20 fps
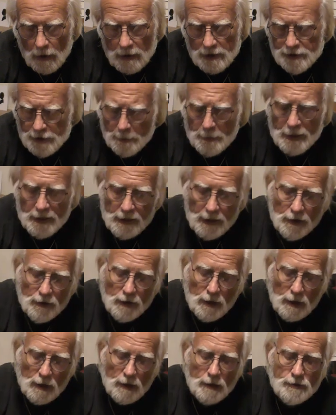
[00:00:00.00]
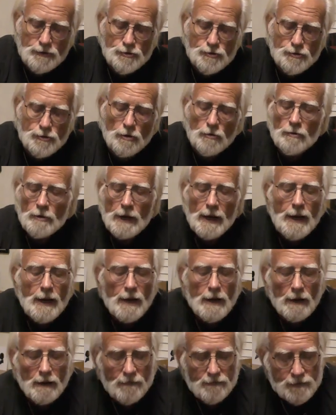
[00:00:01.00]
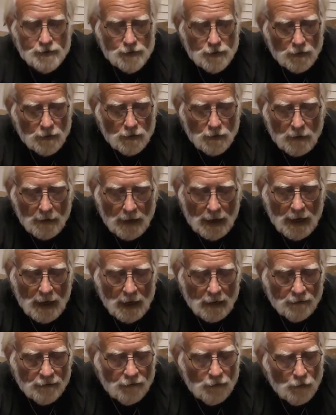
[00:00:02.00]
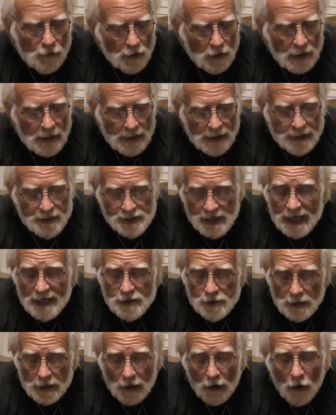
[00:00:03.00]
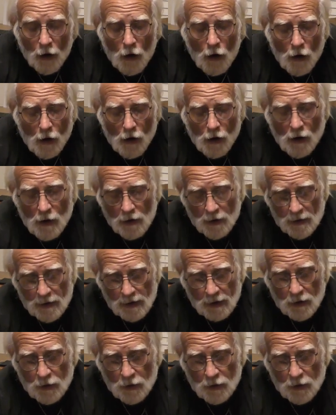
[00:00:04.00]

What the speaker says: some of the other cards don't have. So our four kings, actually all the